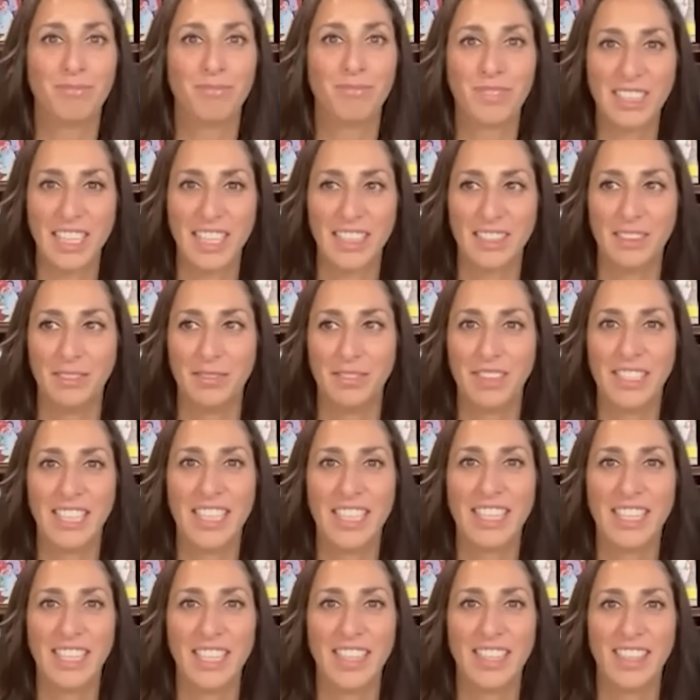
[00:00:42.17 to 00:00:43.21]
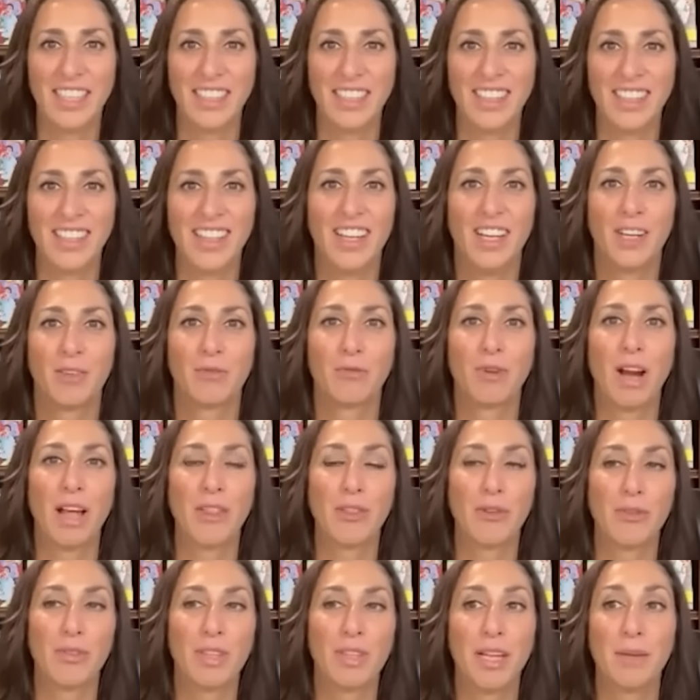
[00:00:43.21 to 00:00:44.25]
kind of dig in
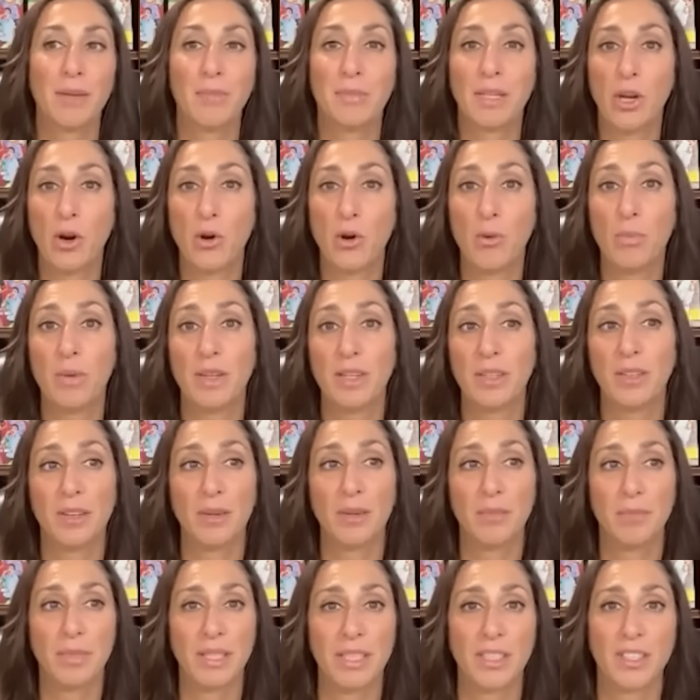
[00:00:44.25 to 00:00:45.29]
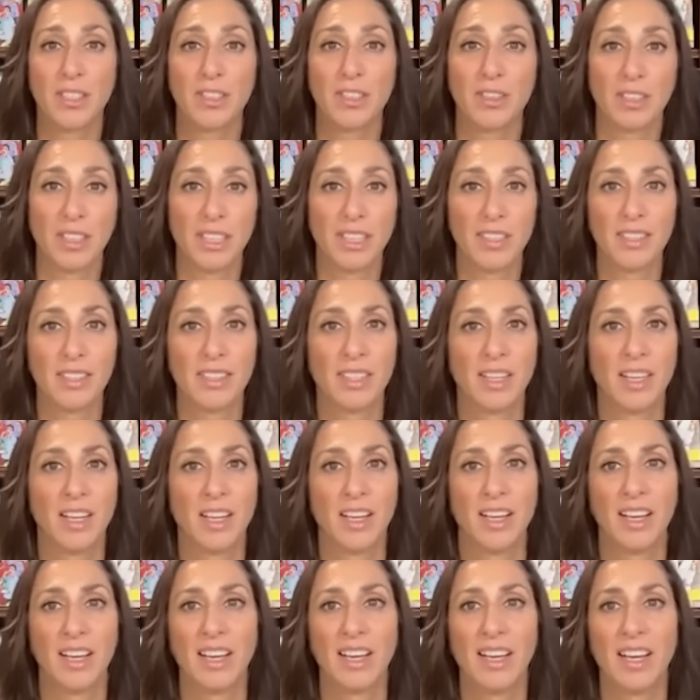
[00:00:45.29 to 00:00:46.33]
rather than be open, be curious.
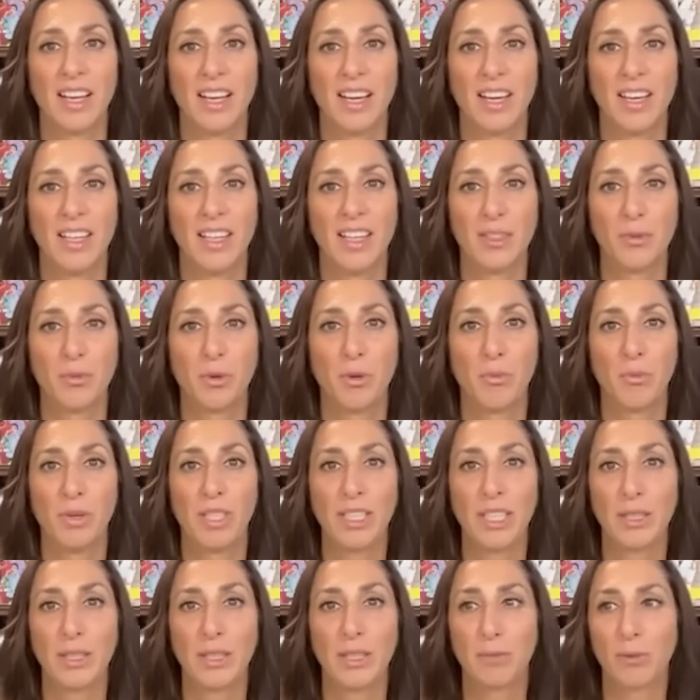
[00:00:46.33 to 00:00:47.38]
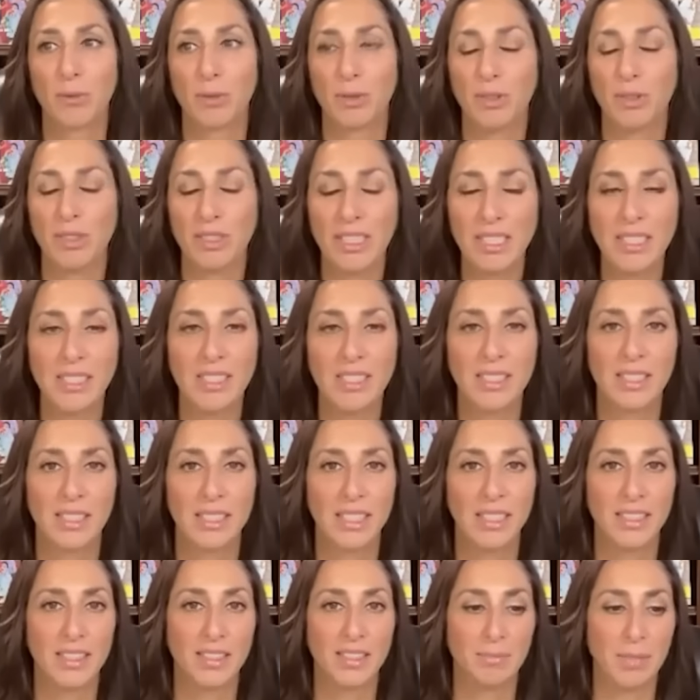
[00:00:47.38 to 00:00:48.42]
And when we can release the
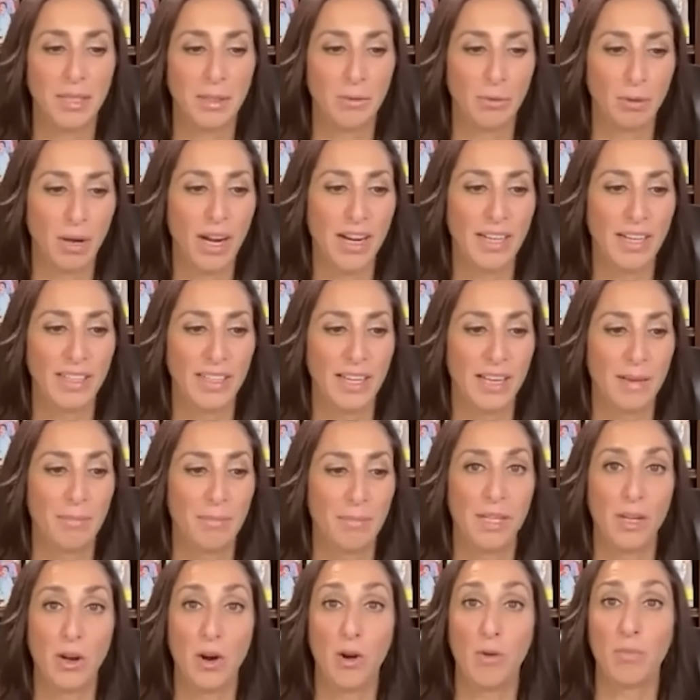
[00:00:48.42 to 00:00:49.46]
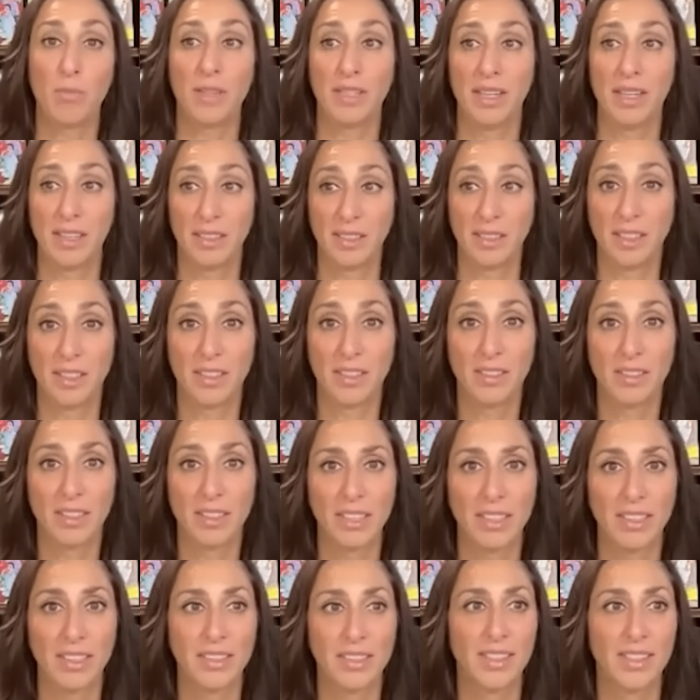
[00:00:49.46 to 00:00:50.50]
need to be right and be open and
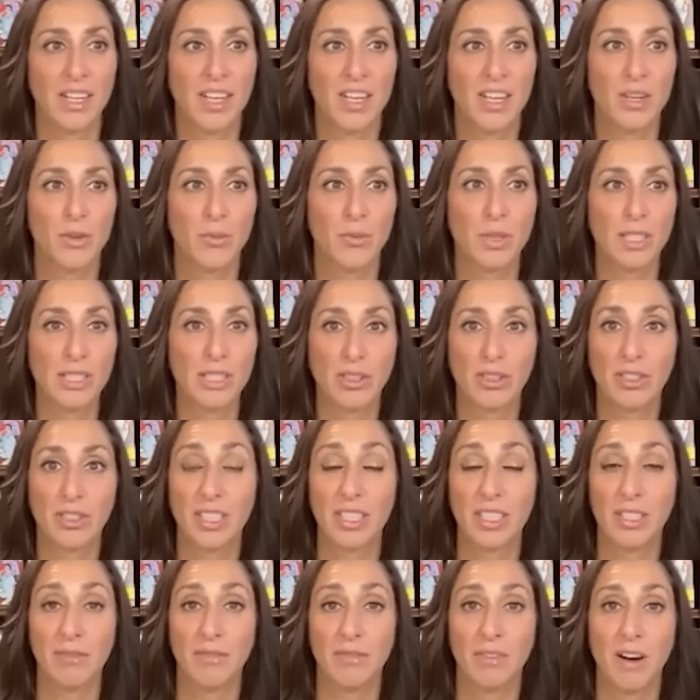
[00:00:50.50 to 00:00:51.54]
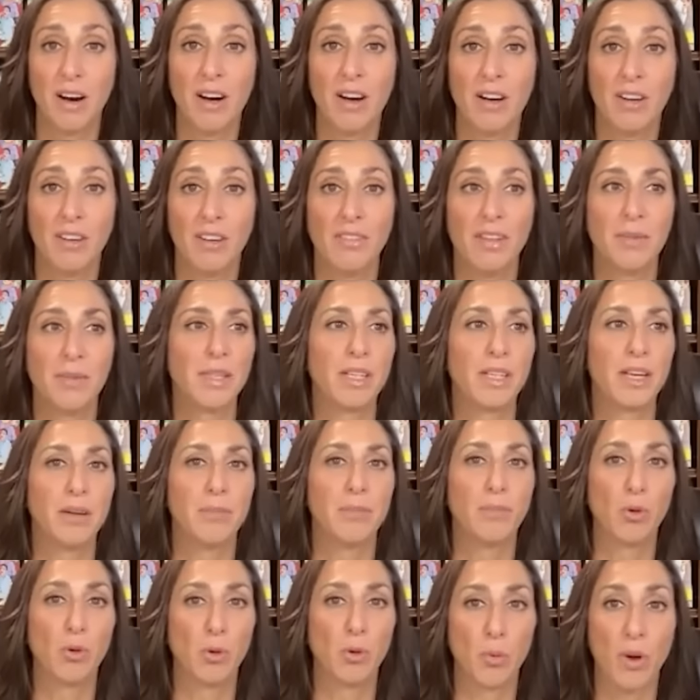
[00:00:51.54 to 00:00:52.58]
curious, we start to evolve and become
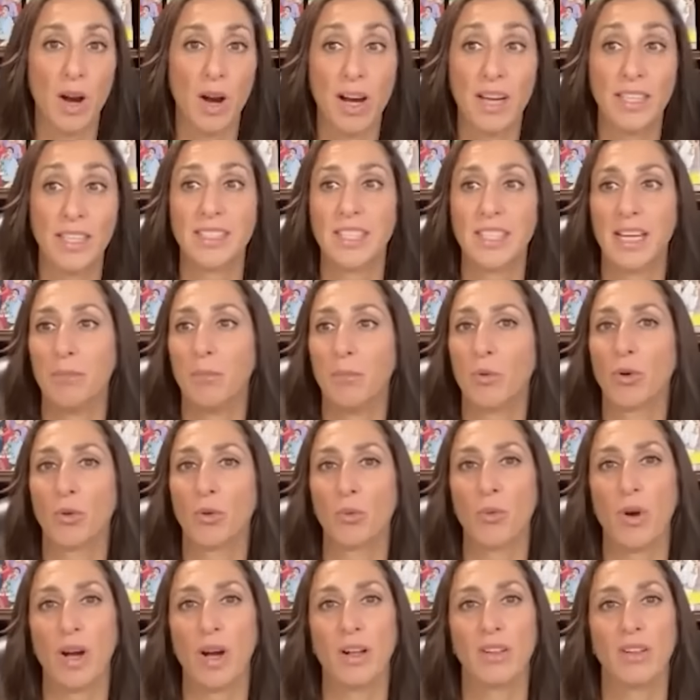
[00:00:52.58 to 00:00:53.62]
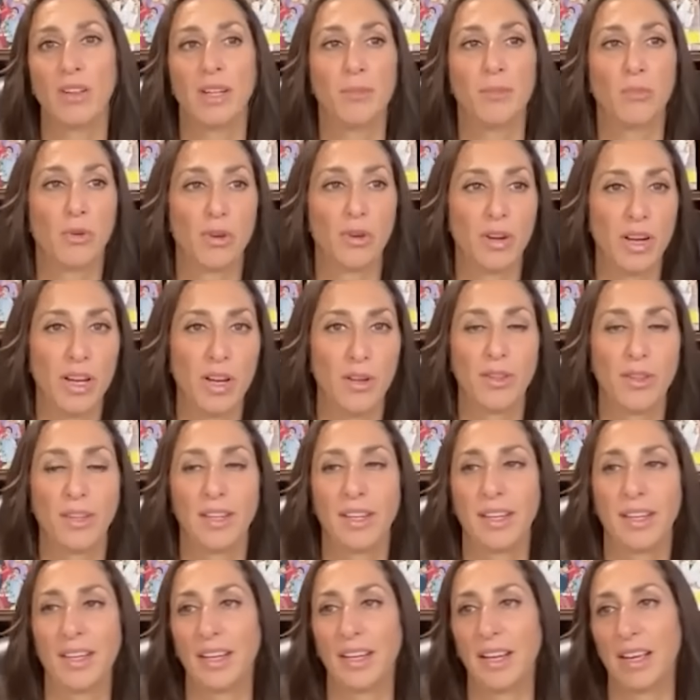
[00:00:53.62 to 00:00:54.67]
more wise and more well and more
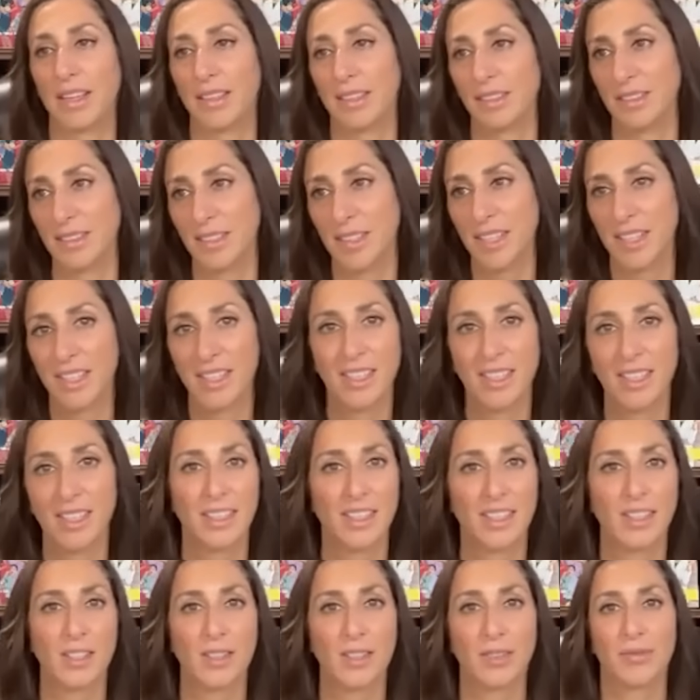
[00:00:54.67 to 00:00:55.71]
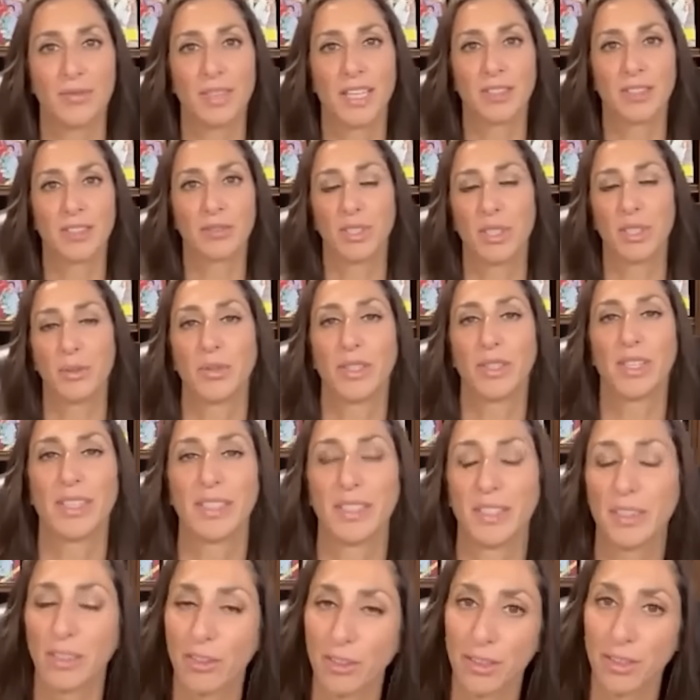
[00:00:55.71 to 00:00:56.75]
healthy and you know, that's really what I
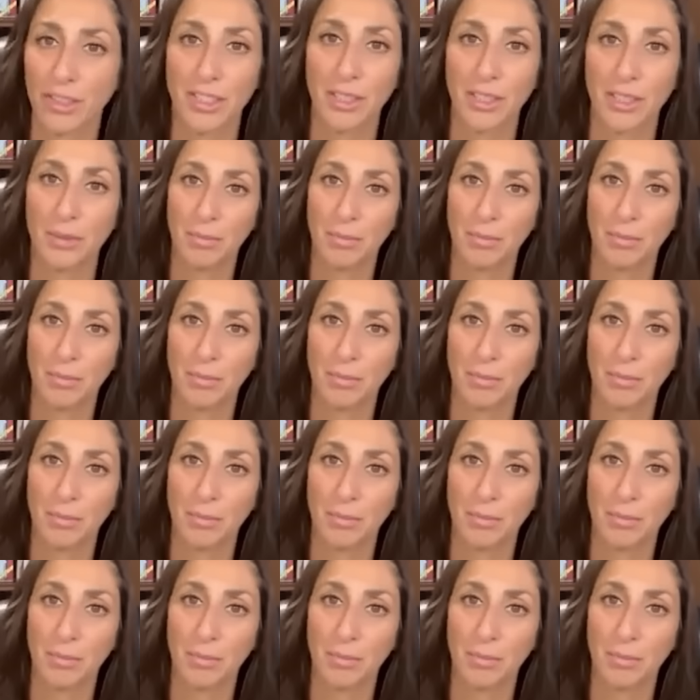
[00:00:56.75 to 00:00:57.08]
encourage in